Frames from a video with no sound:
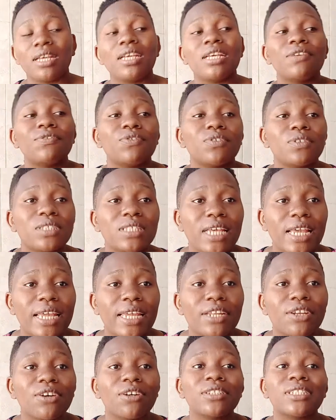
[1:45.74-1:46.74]
if you
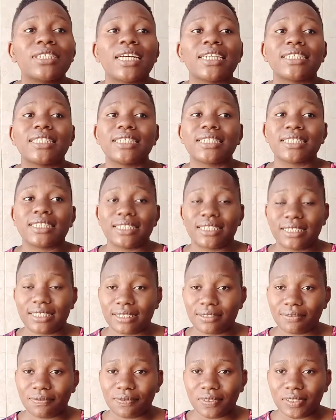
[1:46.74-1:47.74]
say not touching the
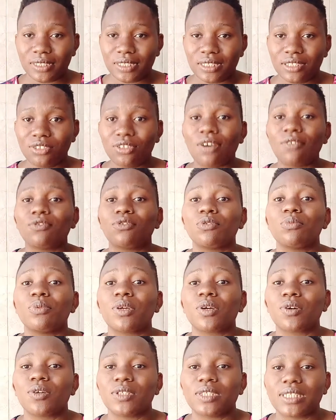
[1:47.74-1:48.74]
TV, you have to be
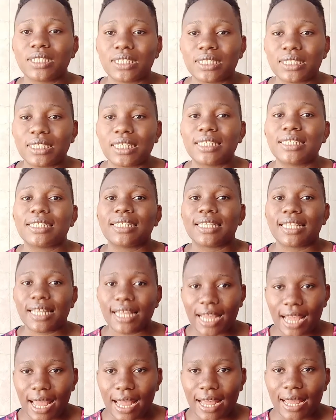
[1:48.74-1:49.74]
consistent
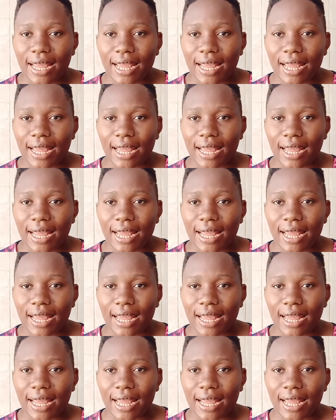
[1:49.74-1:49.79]
there.